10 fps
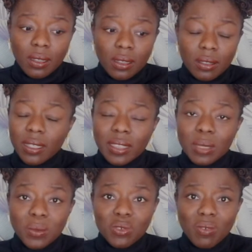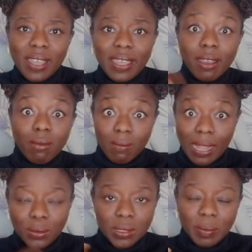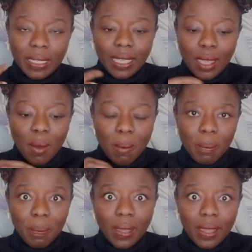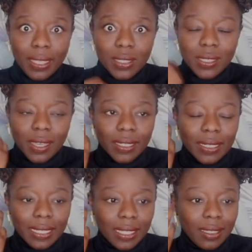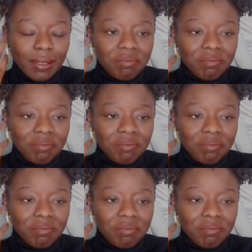nothing was right around me, but internally